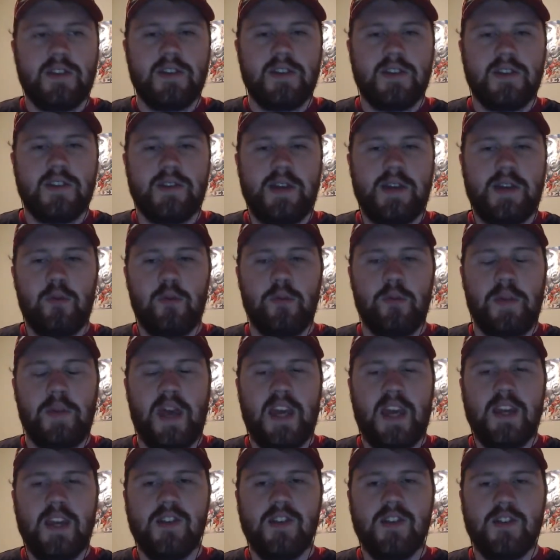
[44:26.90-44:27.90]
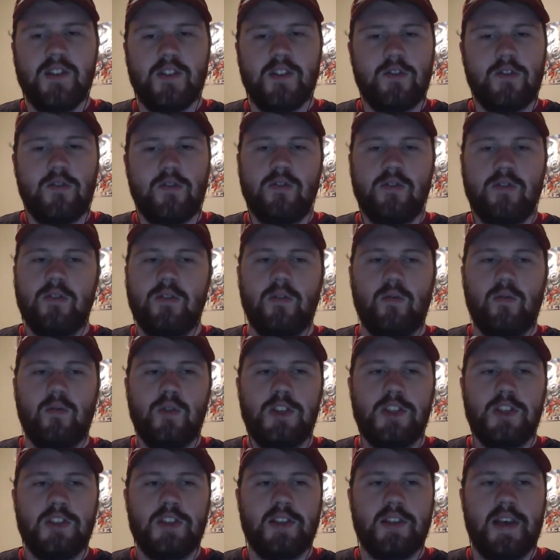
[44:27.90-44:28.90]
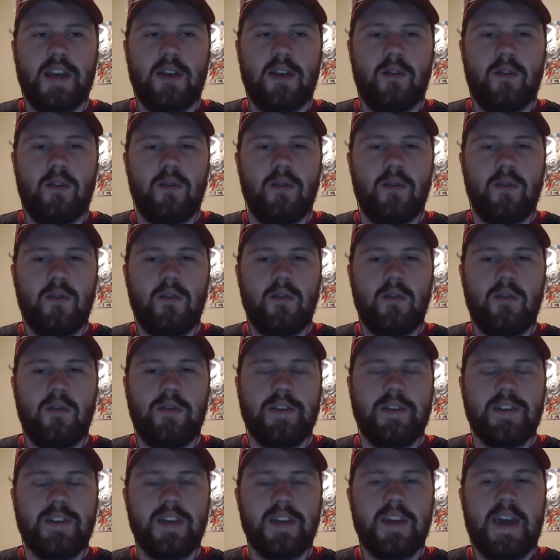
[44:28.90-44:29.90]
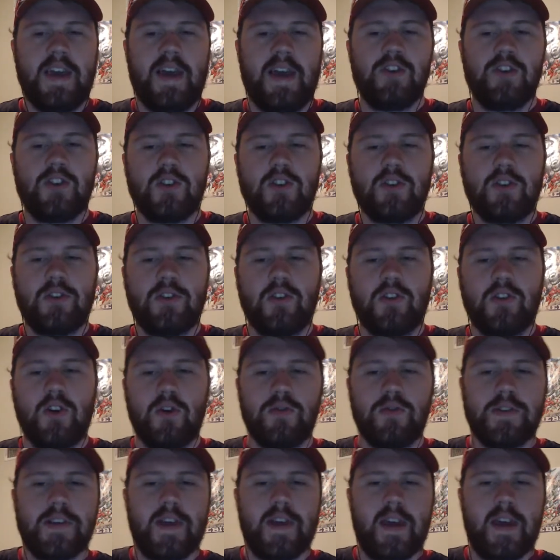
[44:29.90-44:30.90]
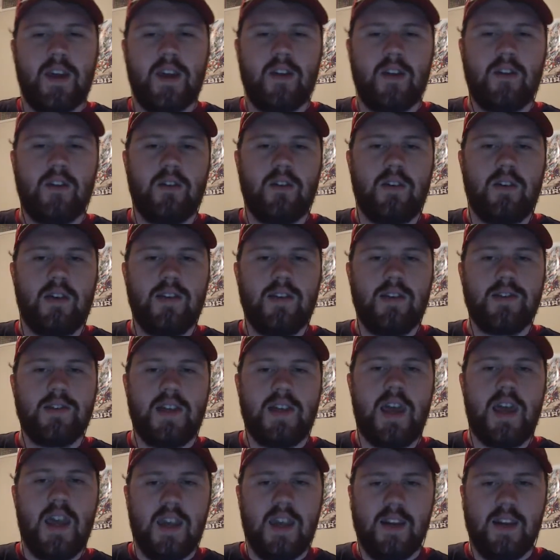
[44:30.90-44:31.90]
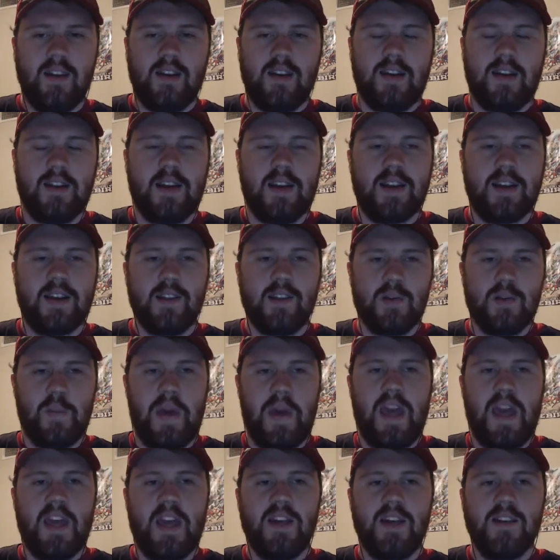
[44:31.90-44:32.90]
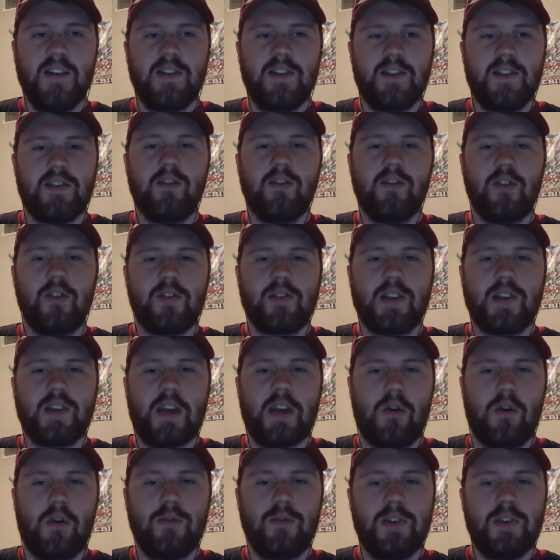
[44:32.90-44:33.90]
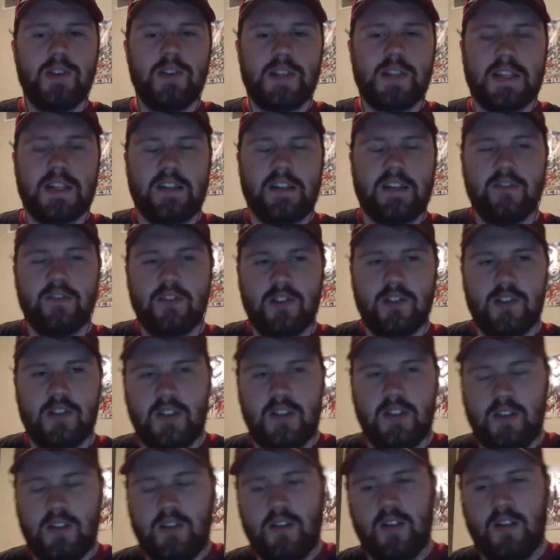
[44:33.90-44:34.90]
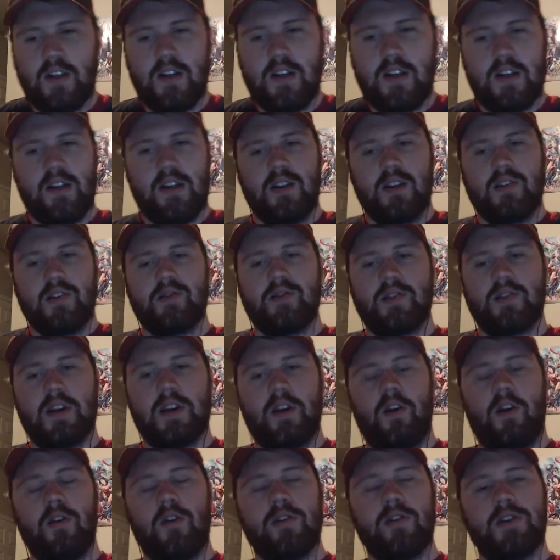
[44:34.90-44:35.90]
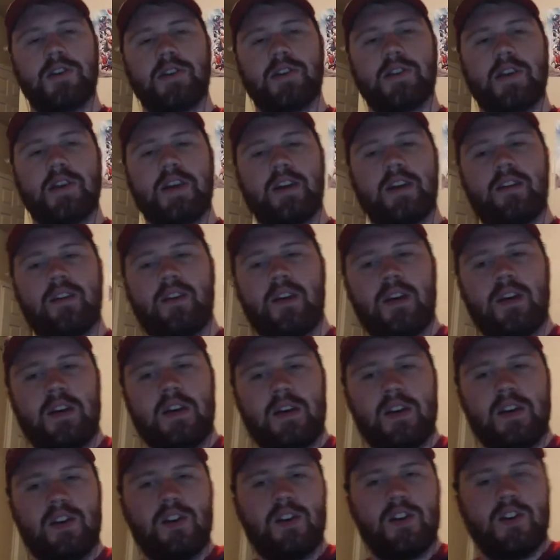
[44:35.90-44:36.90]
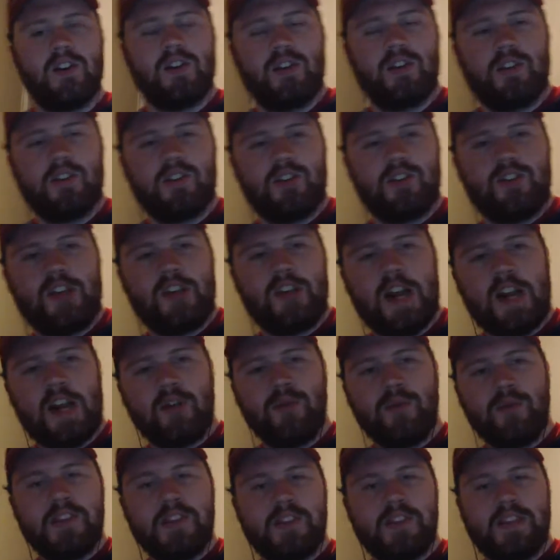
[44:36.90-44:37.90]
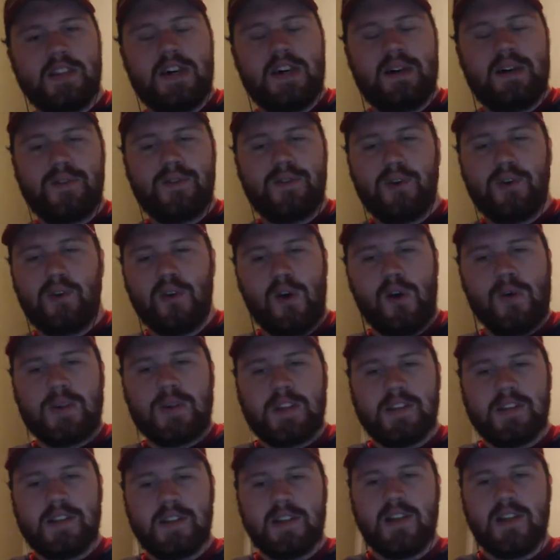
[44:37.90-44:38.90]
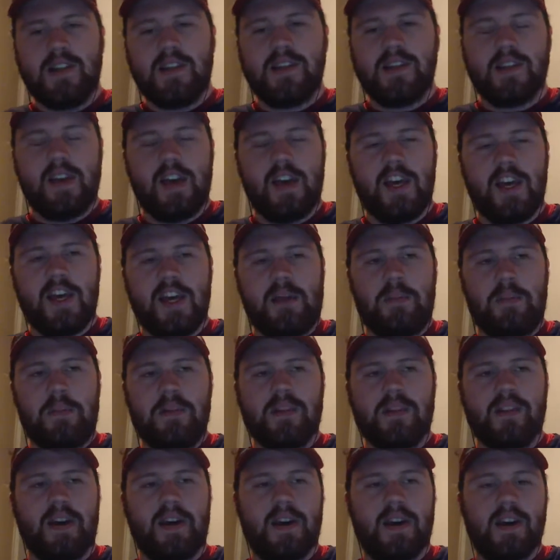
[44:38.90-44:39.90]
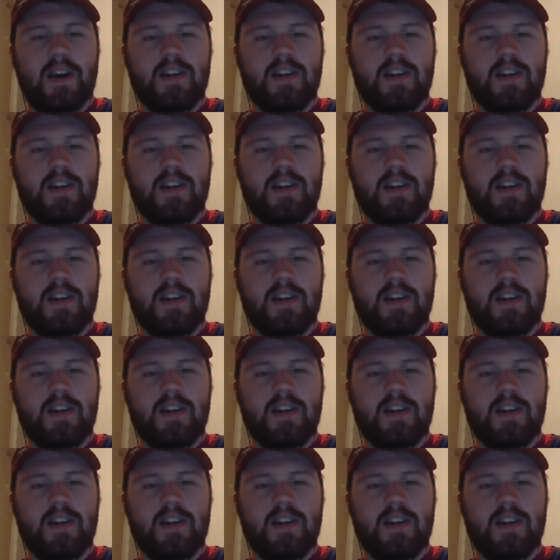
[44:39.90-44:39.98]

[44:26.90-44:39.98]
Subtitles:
this double page, which is like Sienkiewicz goes like insane, and like this page looks like only Sienkiewicz did it. There's like all this like shadowy stuff going on with the cityscape, and like